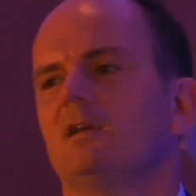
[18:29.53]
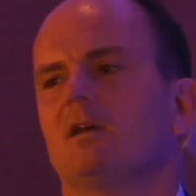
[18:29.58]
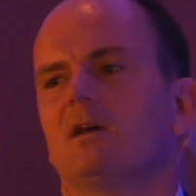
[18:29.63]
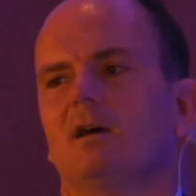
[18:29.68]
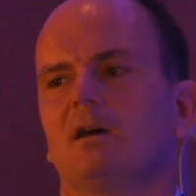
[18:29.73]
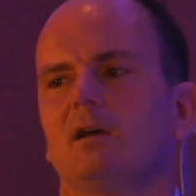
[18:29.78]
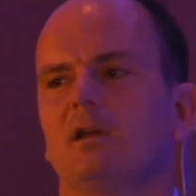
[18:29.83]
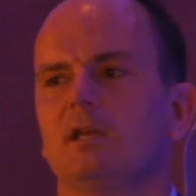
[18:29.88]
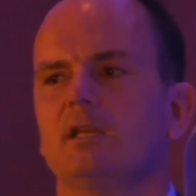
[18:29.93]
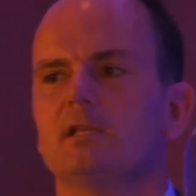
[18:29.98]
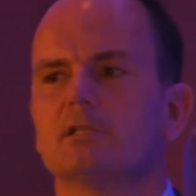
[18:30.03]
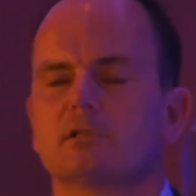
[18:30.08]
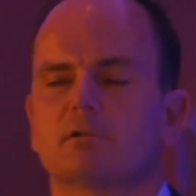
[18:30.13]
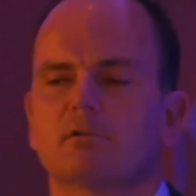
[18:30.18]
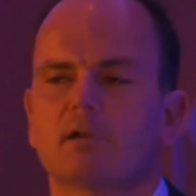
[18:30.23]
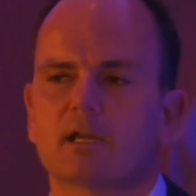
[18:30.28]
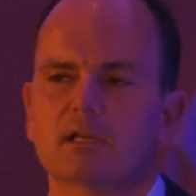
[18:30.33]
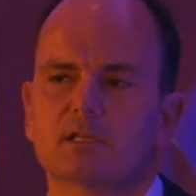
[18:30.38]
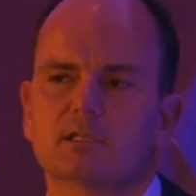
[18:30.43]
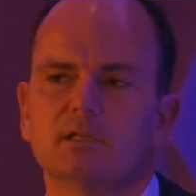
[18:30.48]

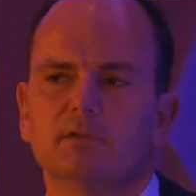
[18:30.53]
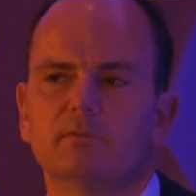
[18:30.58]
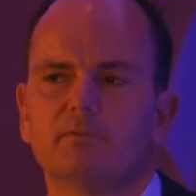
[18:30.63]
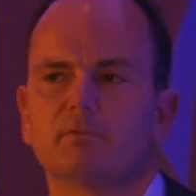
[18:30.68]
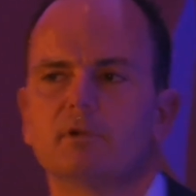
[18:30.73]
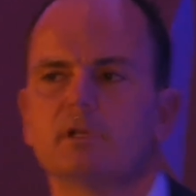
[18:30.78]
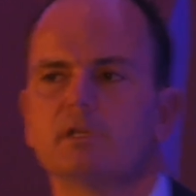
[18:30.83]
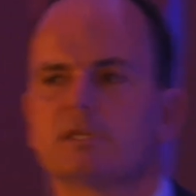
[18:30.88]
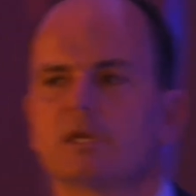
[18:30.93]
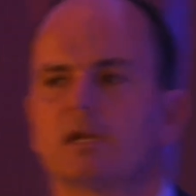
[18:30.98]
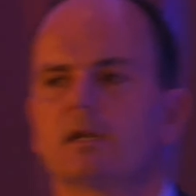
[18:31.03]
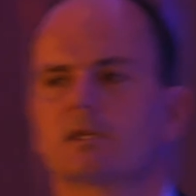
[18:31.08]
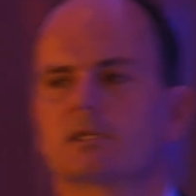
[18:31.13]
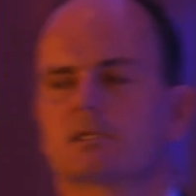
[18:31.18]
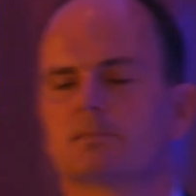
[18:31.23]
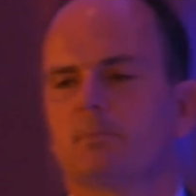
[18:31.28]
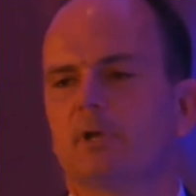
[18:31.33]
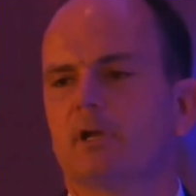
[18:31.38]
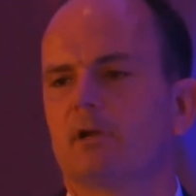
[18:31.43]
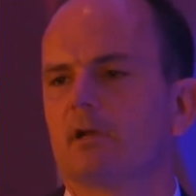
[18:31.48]
interactive retail
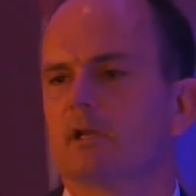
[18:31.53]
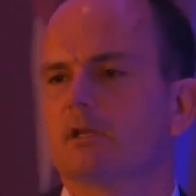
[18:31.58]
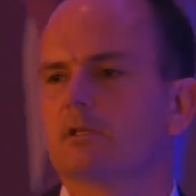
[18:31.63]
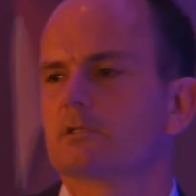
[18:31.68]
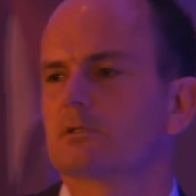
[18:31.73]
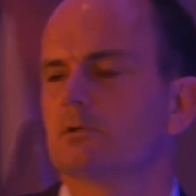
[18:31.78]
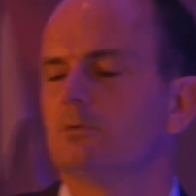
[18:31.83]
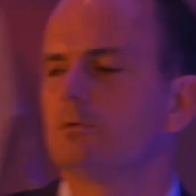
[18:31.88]
experience,